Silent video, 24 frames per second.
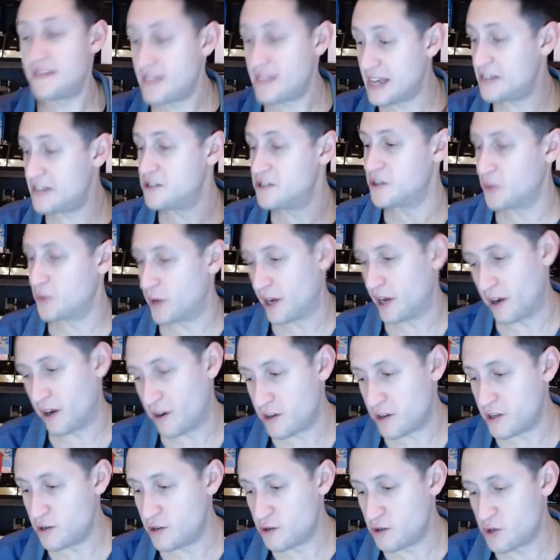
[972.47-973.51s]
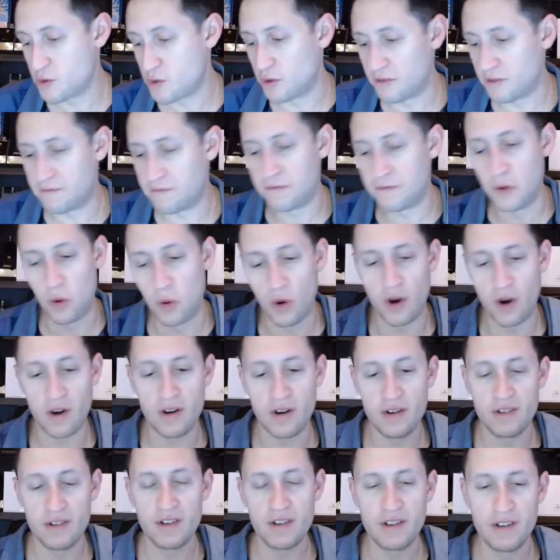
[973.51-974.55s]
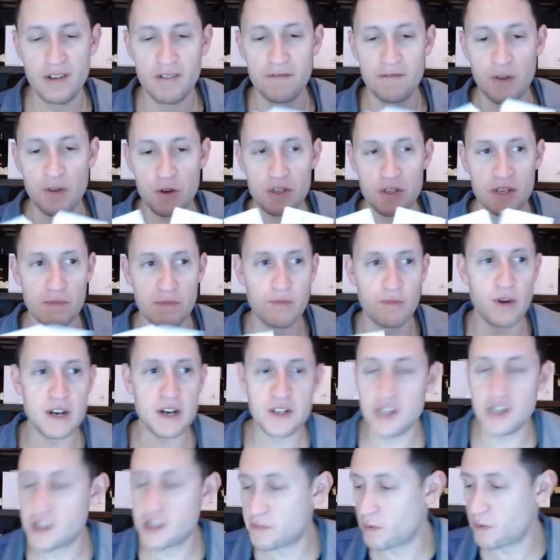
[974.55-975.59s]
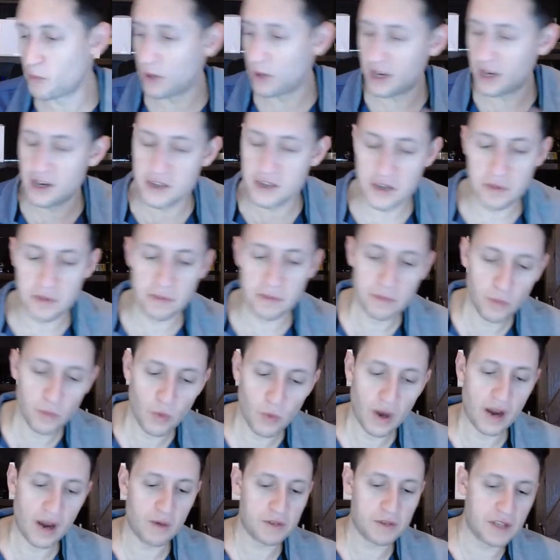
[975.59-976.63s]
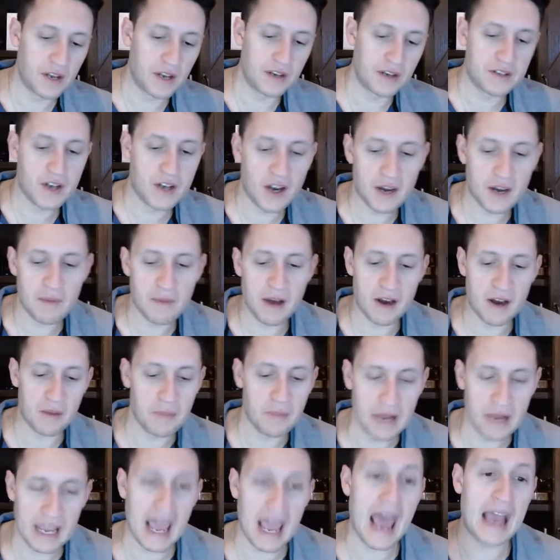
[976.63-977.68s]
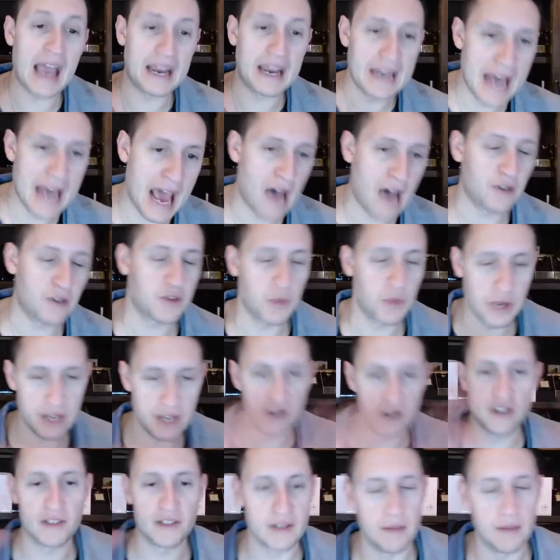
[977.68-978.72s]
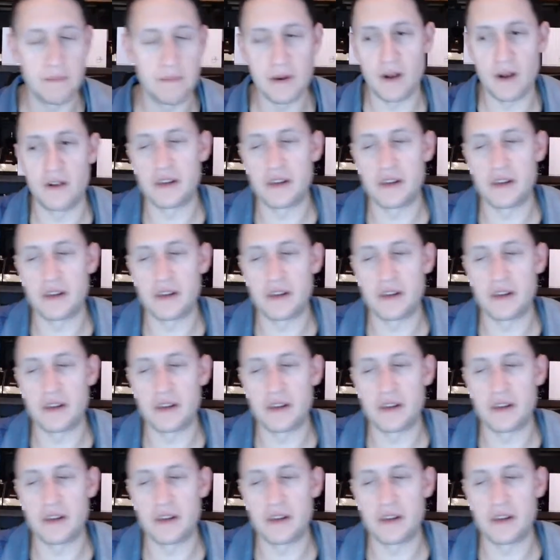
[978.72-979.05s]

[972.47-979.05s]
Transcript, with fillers: and then doing our usual four first impressions, but we're going to do what I was going to talk about on Macaque now, so we can just lump it